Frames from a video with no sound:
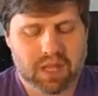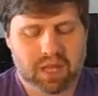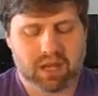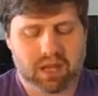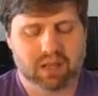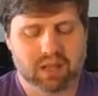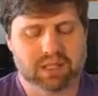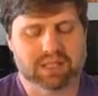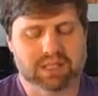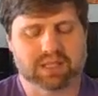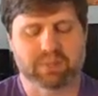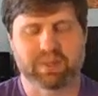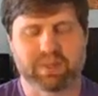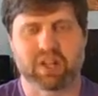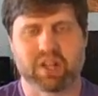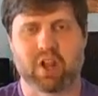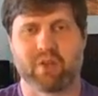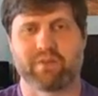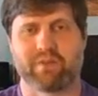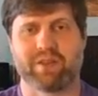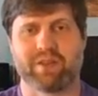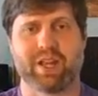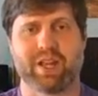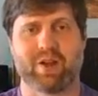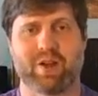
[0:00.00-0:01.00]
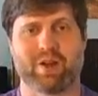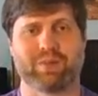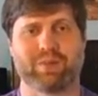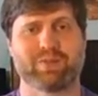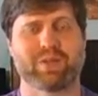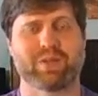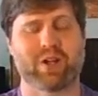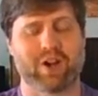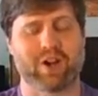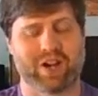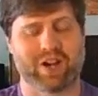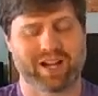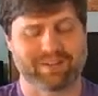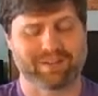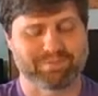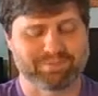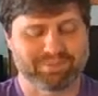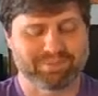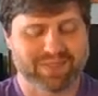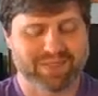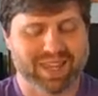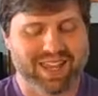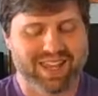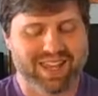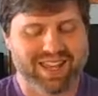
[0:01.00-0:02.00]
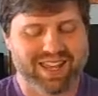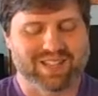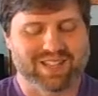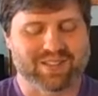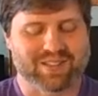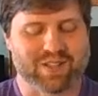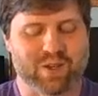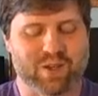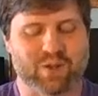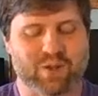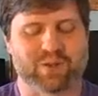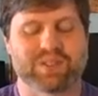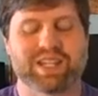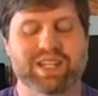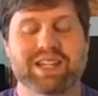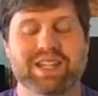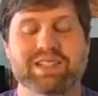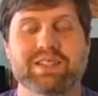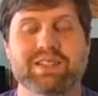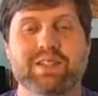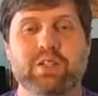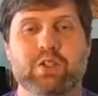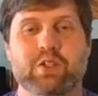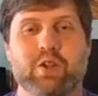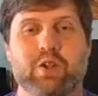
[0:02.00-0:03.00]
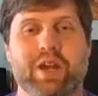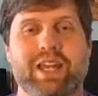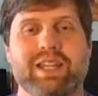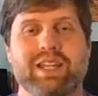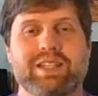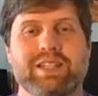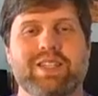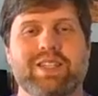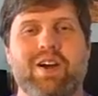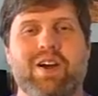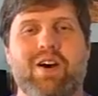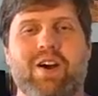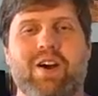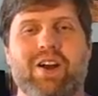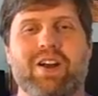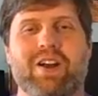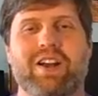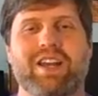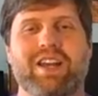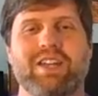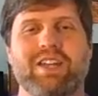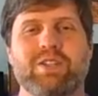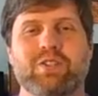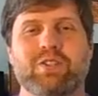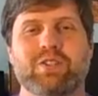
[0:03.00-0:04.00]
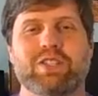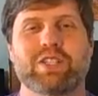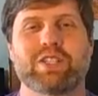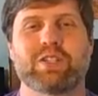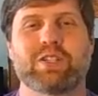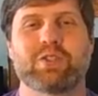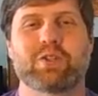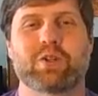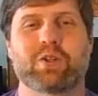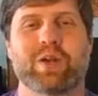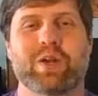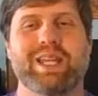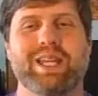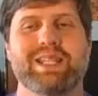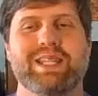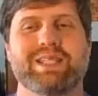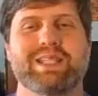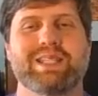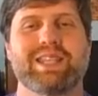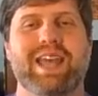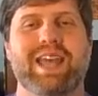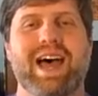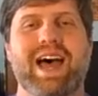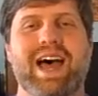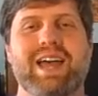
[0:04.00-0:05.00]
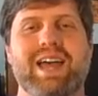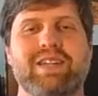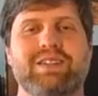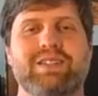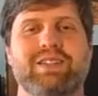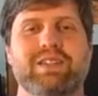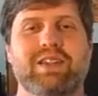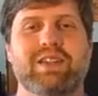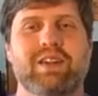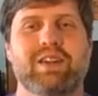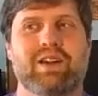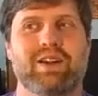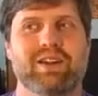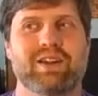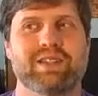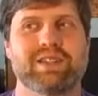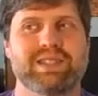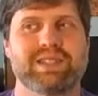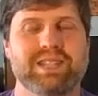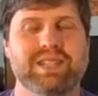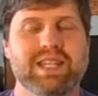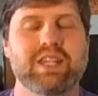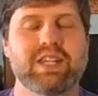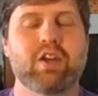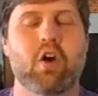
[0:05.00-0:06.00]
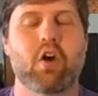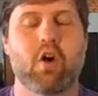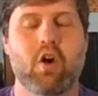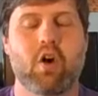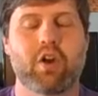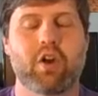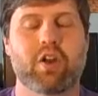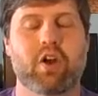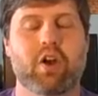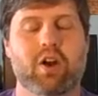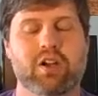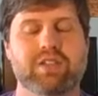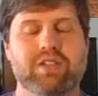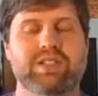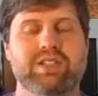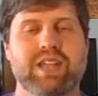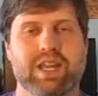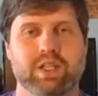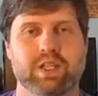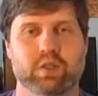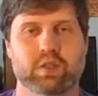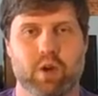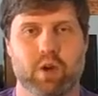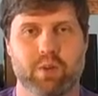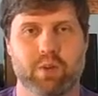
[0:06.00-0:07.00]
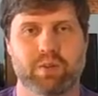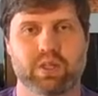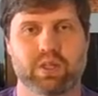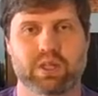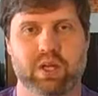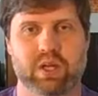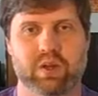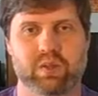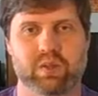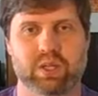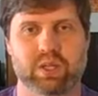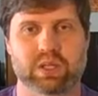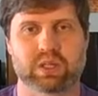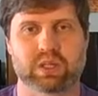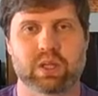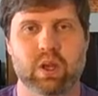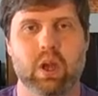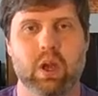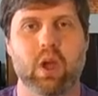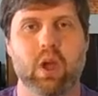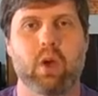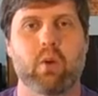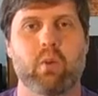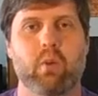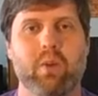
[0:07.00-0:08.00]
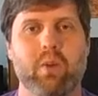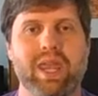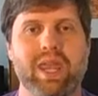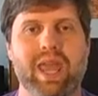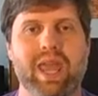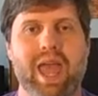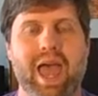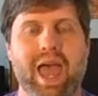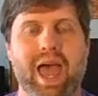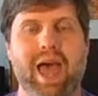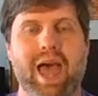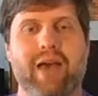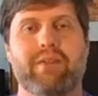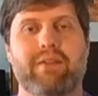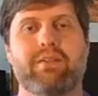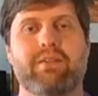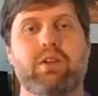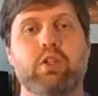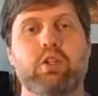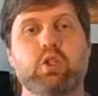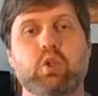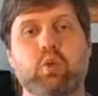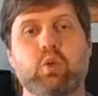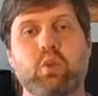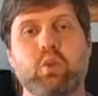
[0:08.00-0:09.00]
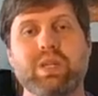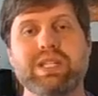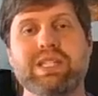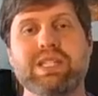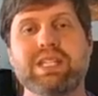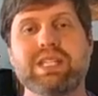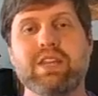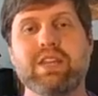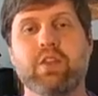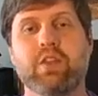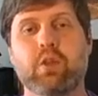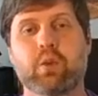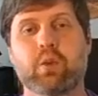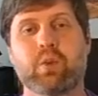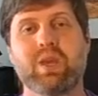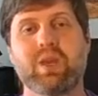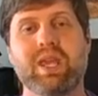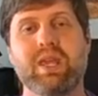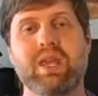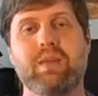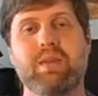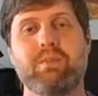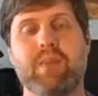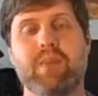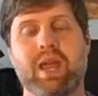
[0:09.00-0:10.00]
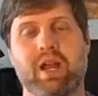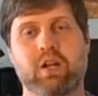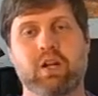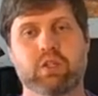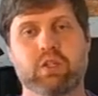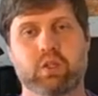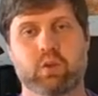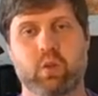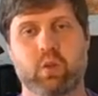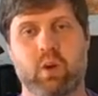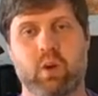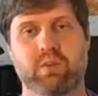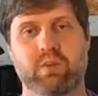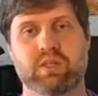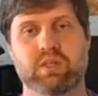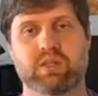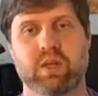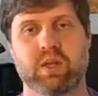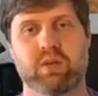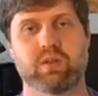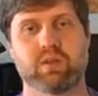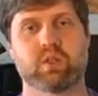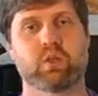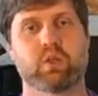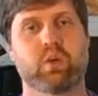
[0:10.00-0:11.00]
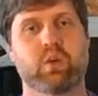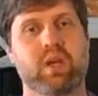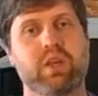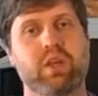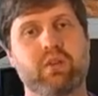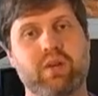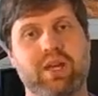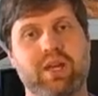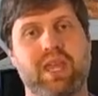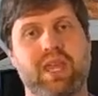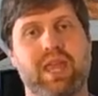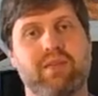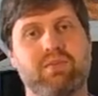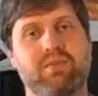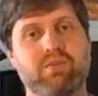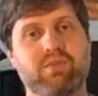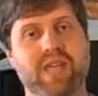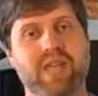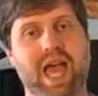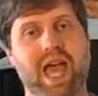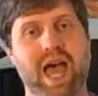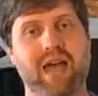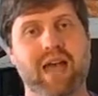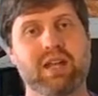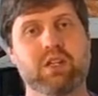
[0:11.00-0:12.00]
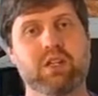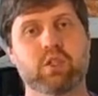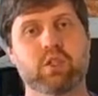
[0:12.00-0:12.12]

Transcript: That's going to be a long video, sorry. So sex-linked traits are interesting traits that sit on our sex chromosomes. We have 23 pairs of chromosomes. 23 came from dad and